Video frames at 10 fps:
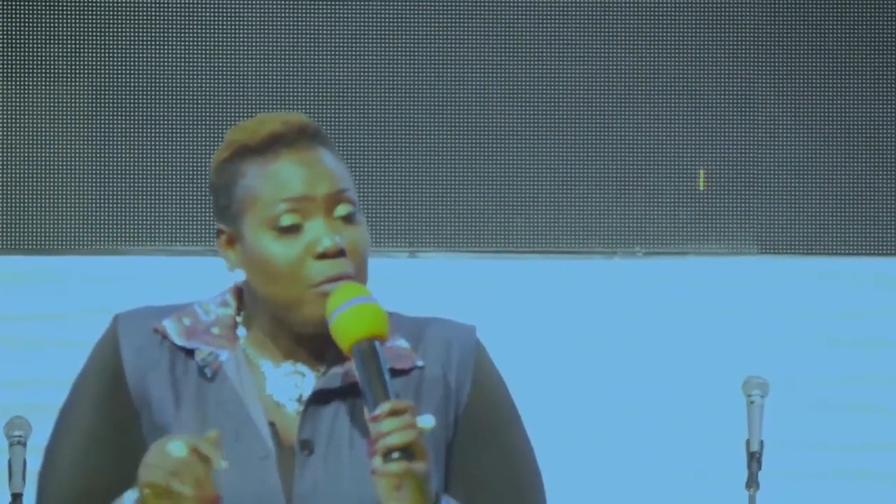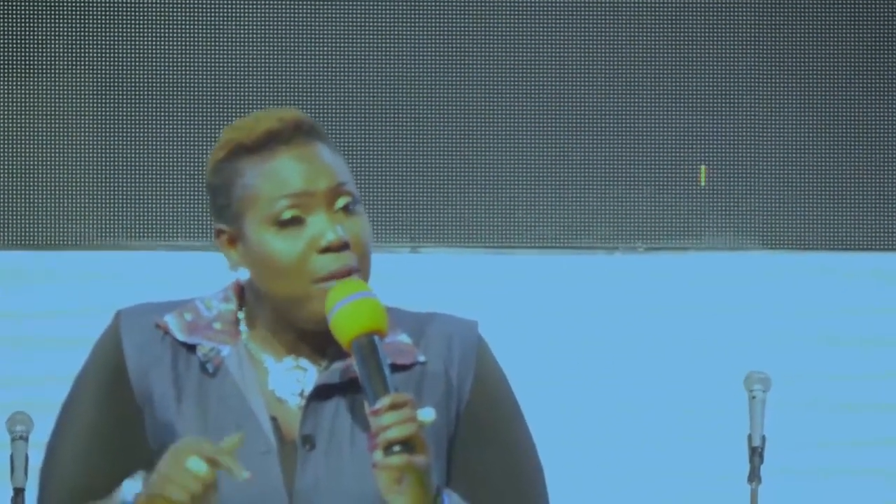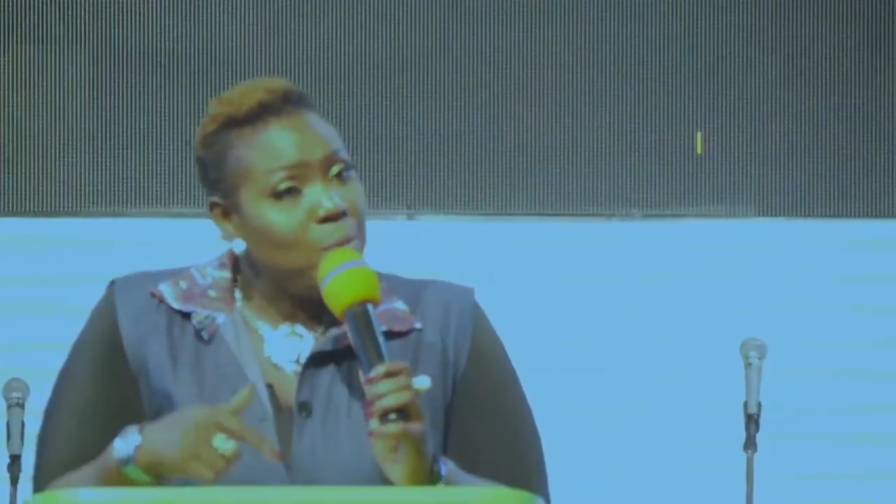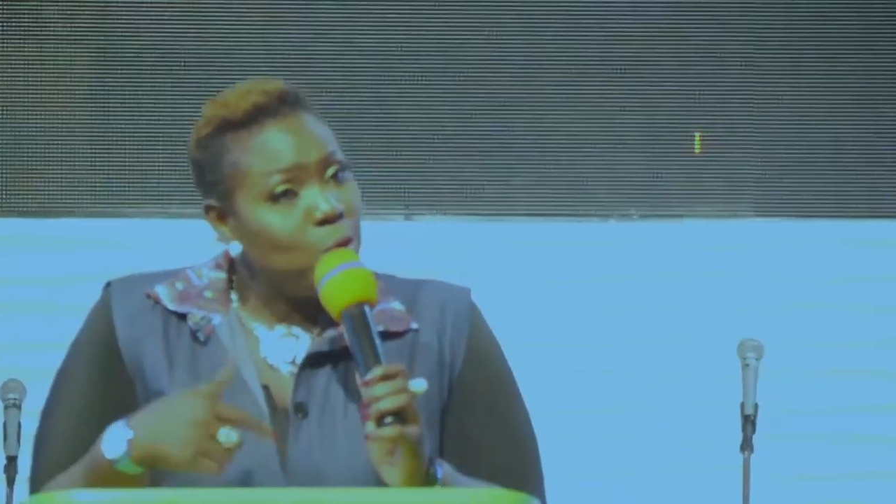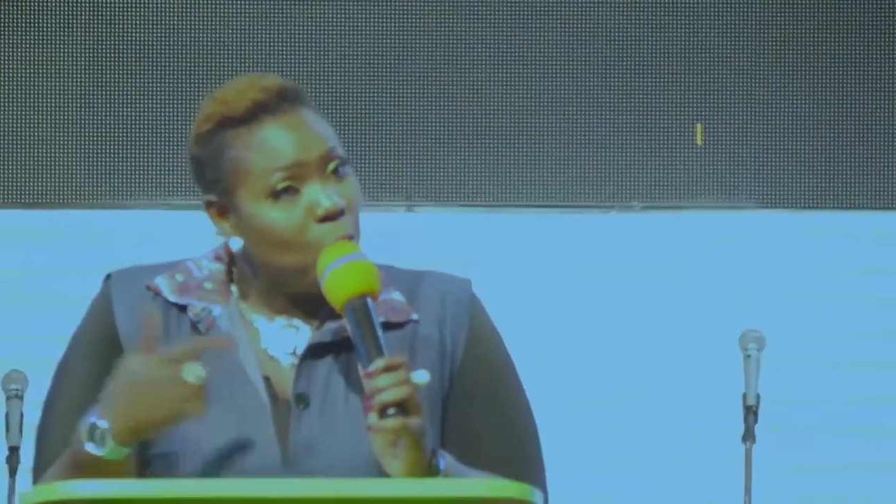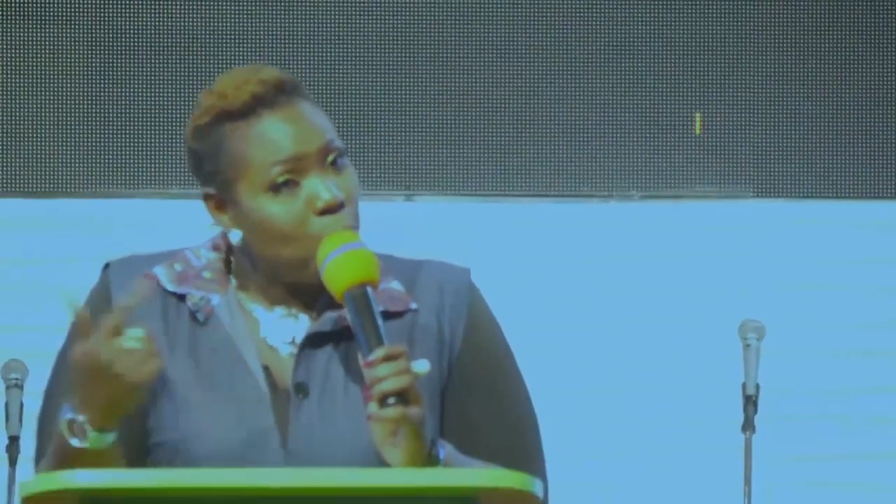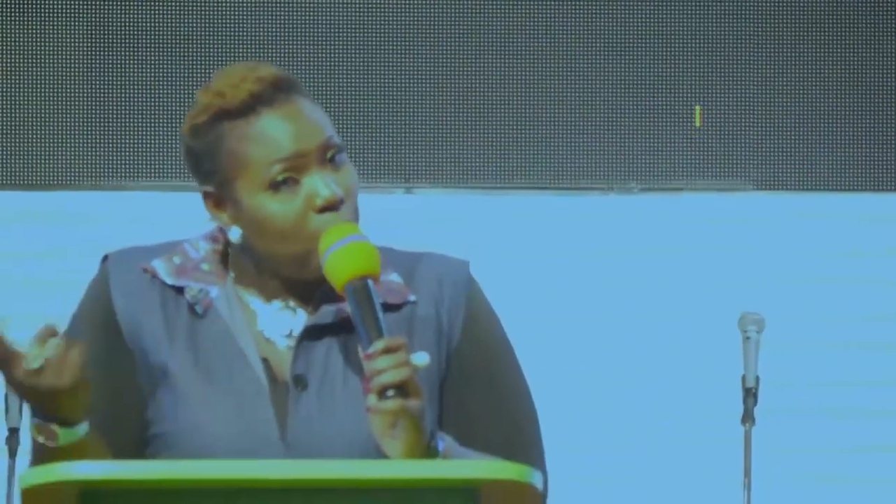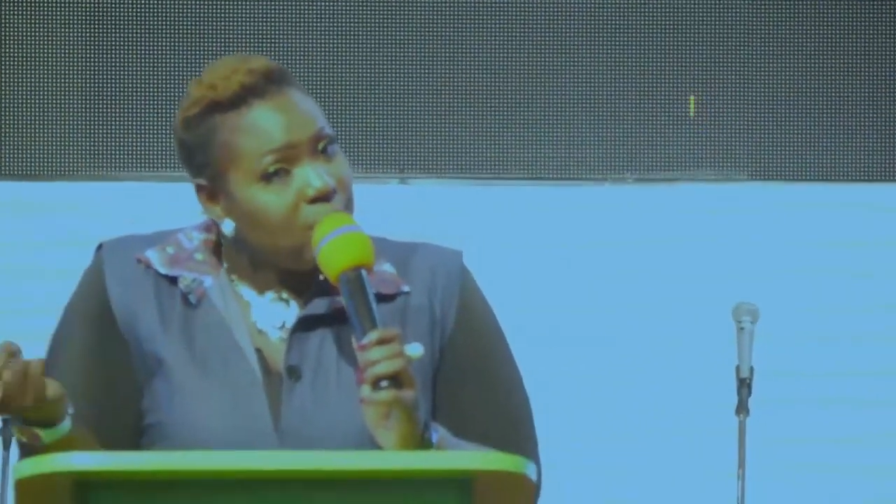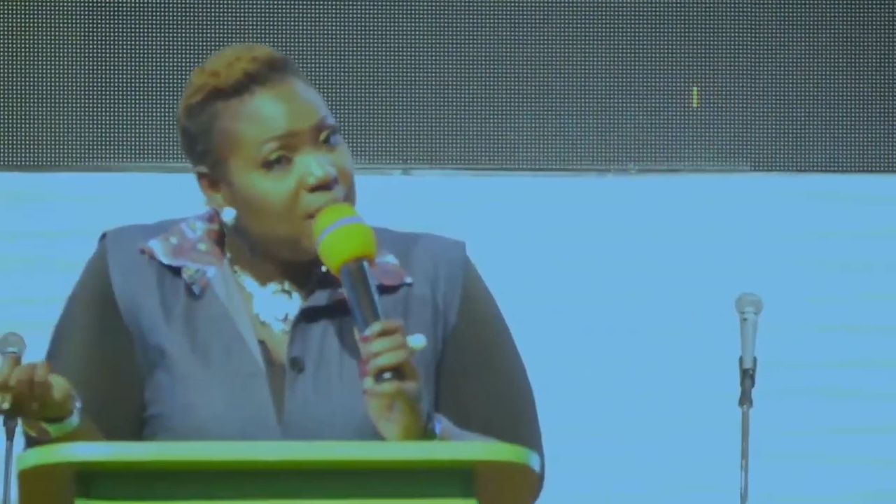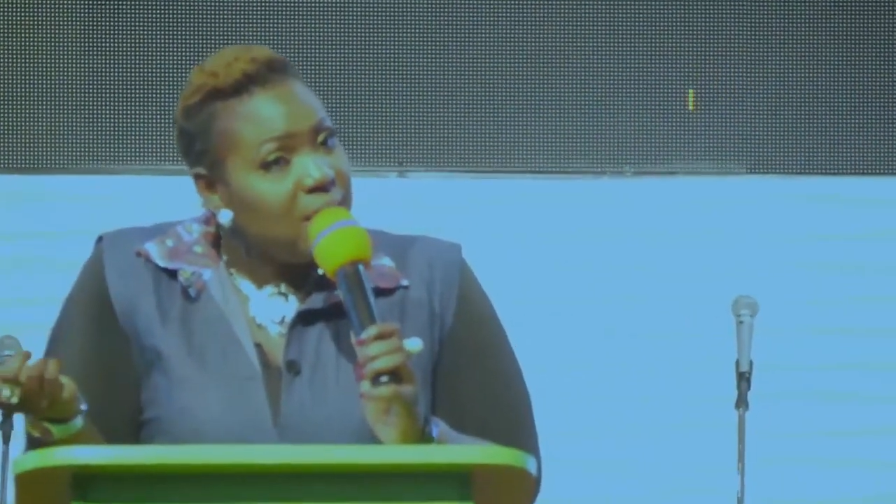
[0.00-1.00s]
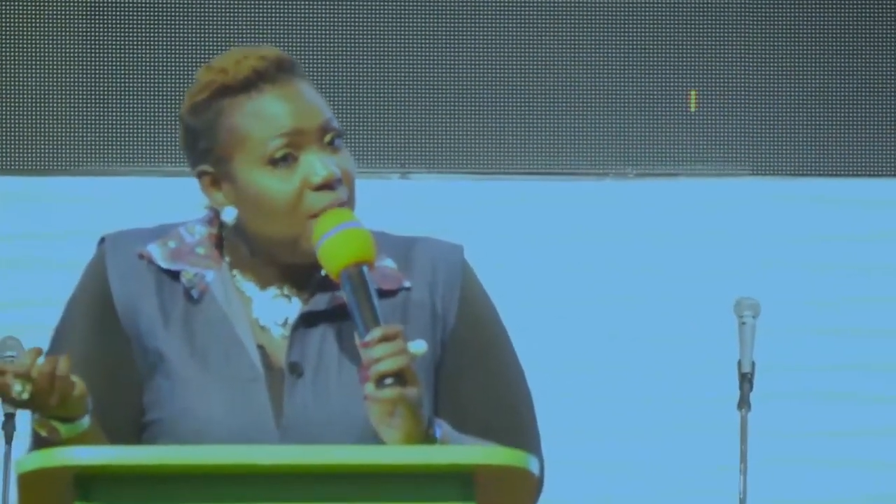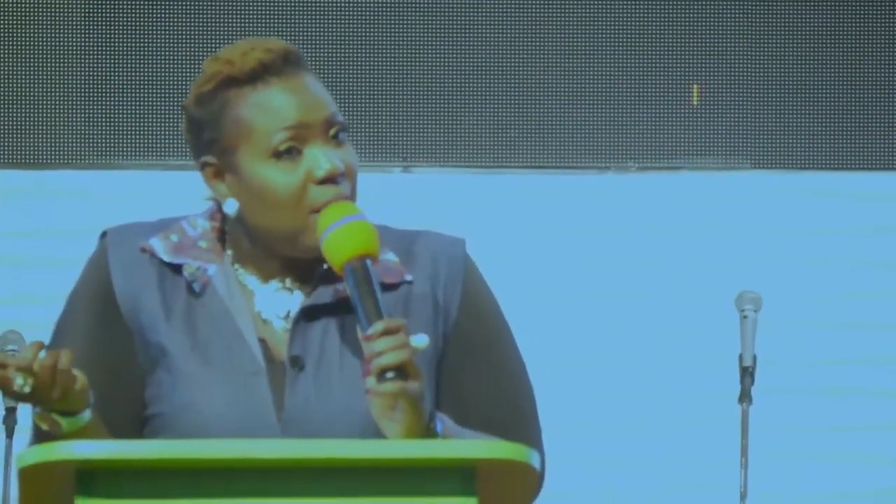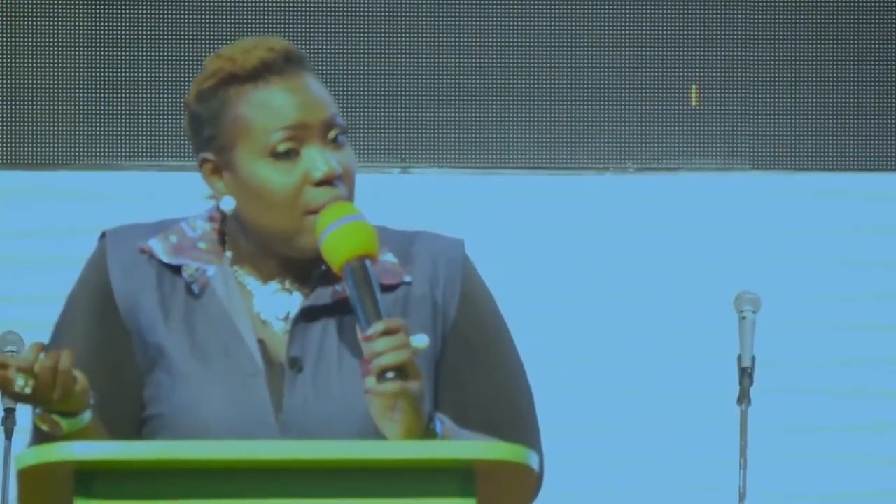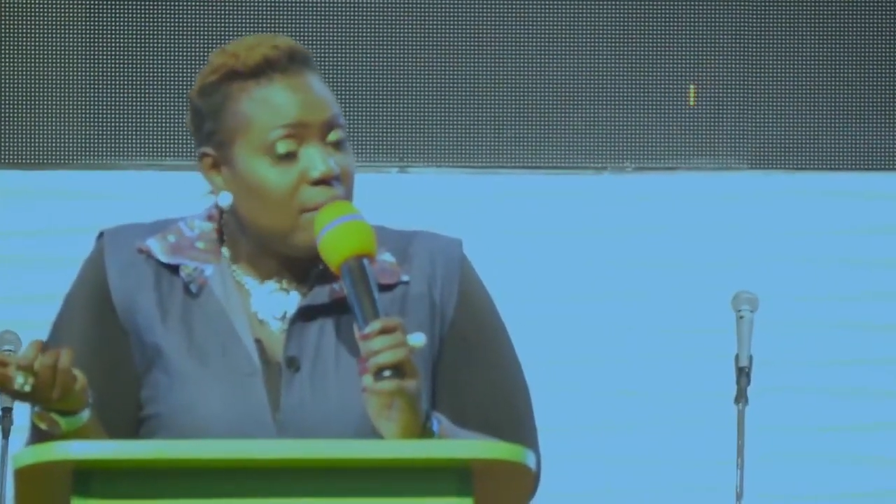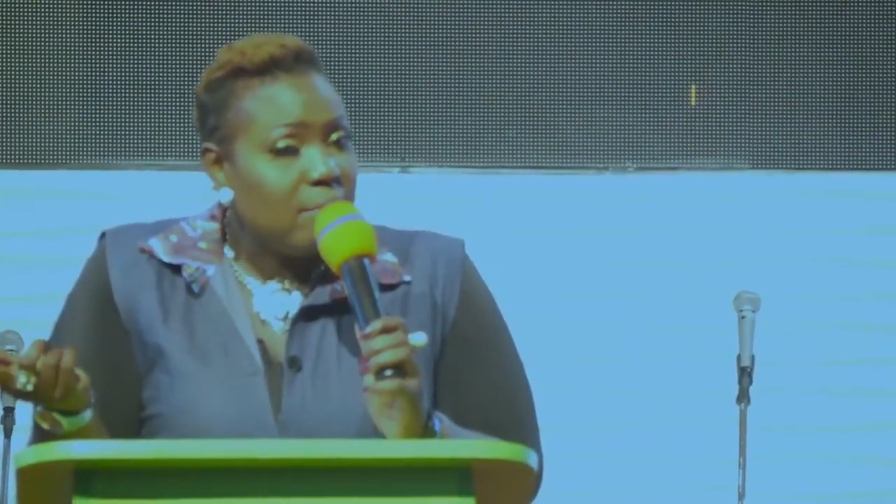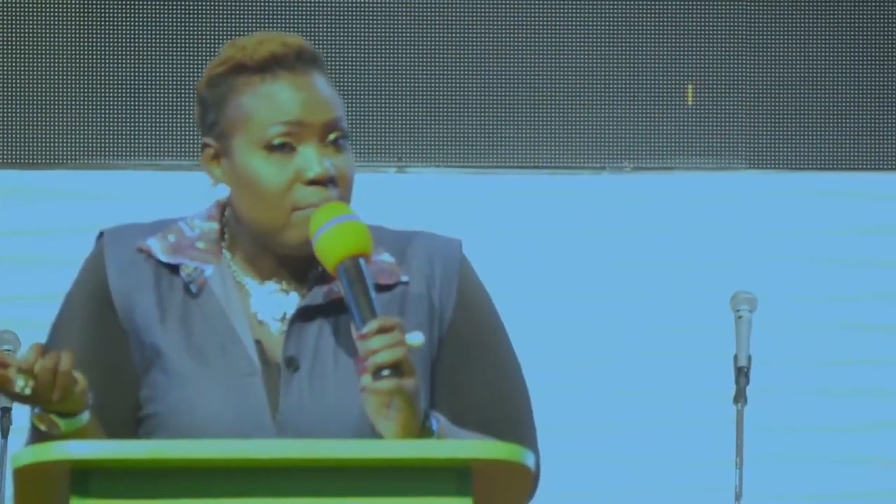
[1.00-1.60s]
of them should cross the river